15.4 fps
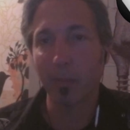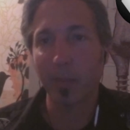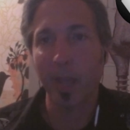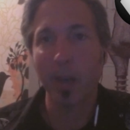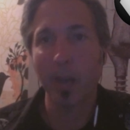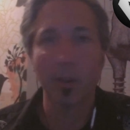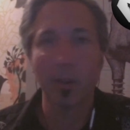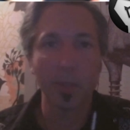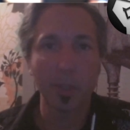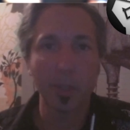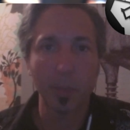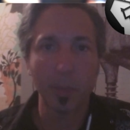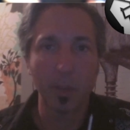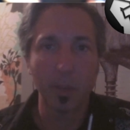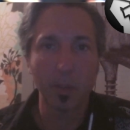down on free
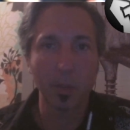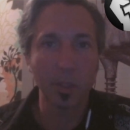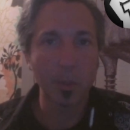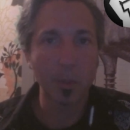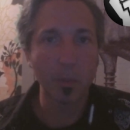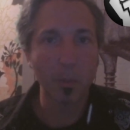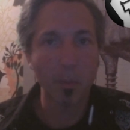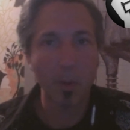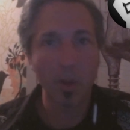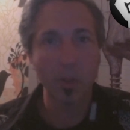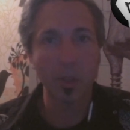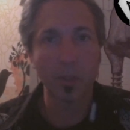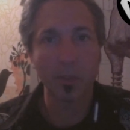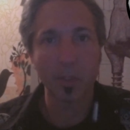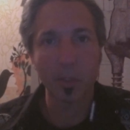speech. All these people
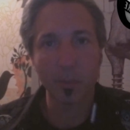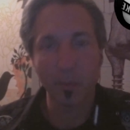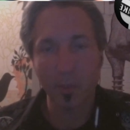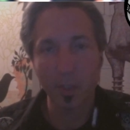marching for free